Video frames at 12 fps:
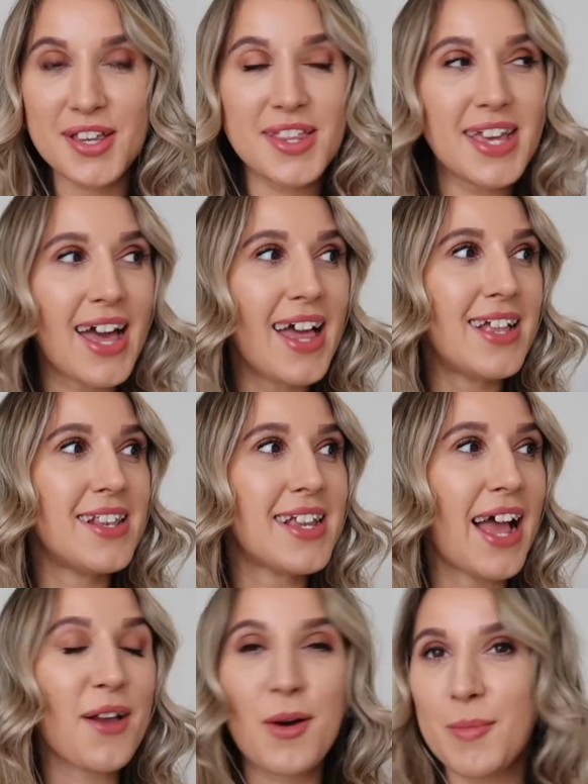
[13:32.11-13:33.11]
to the end
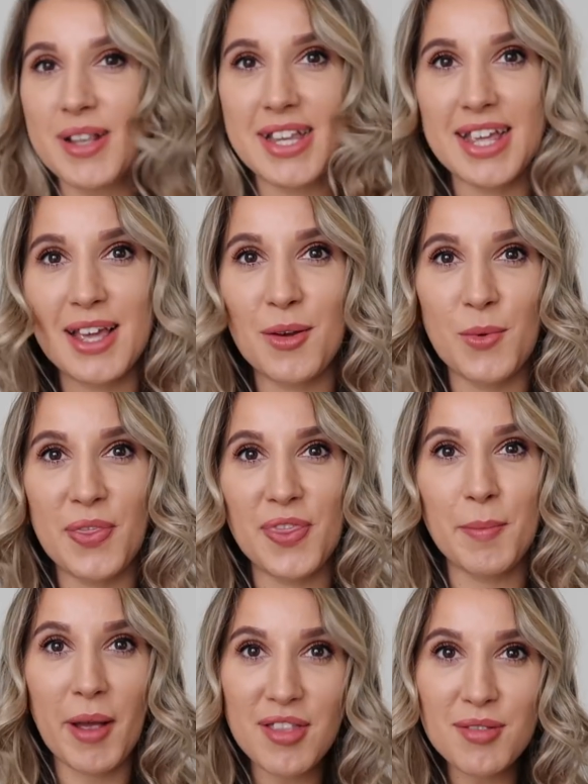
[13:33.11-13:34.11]
and commenting with
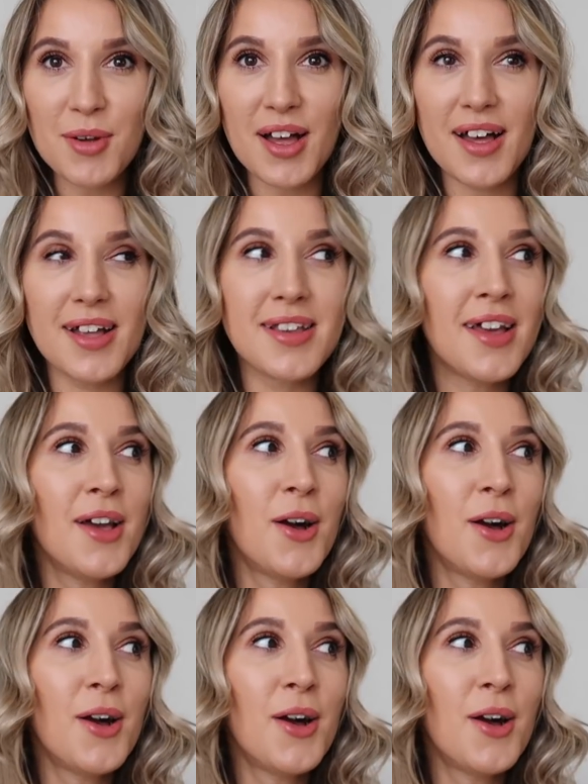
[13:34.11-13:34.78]
the buzzword.